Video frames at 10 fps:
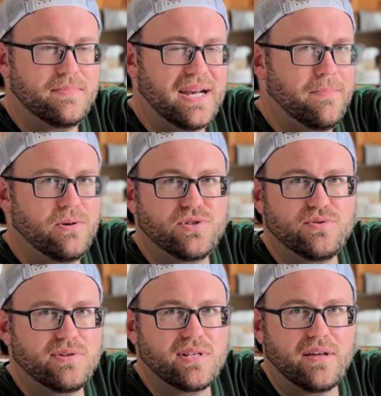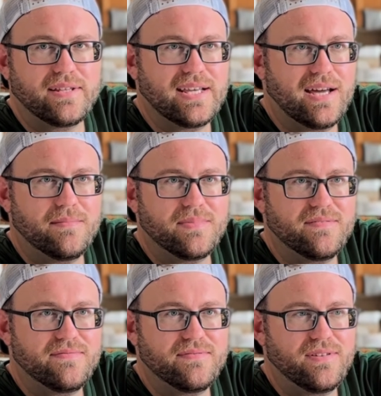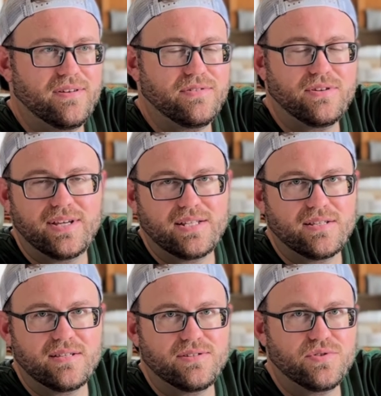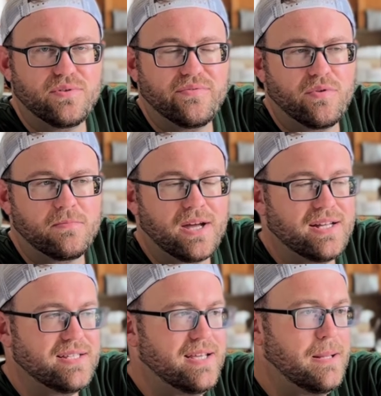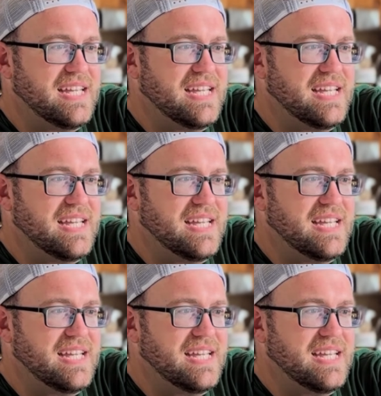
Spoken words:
I post shorts all the time if, you know, you're into short form content.